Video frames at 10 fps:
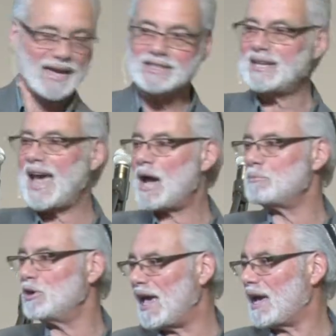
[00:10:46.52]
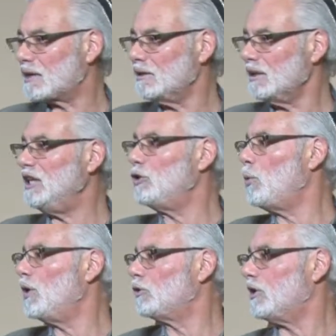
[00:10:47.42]
a tabernacle in the
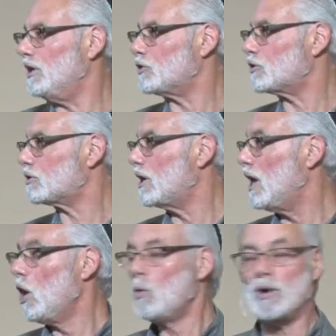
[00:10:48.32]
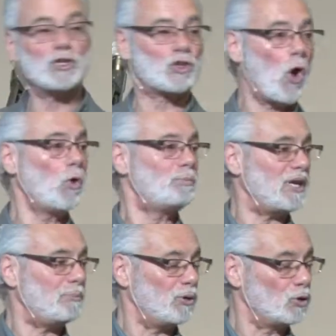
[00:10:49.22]
wilderness, when his own
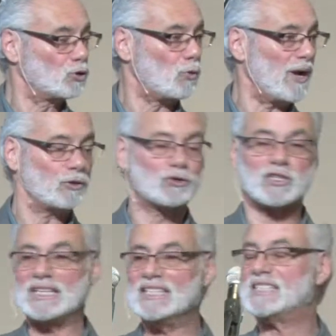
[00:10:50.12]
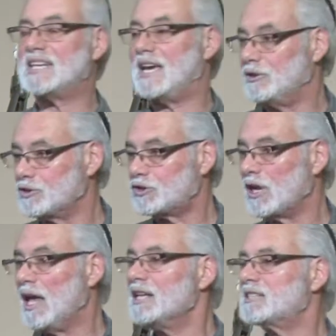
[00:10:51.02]
people dwelt in tents,
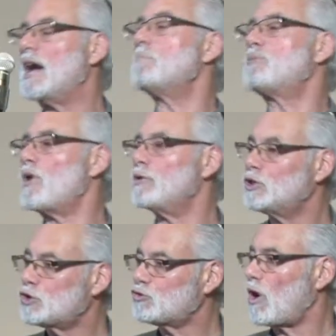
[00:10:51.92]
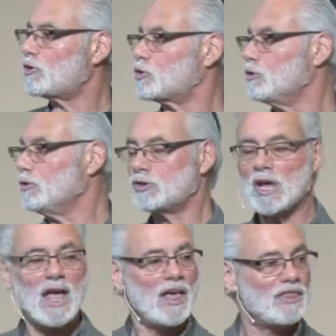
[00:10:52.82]
temporary structures
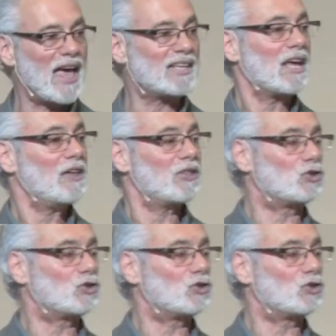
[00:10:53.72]
that the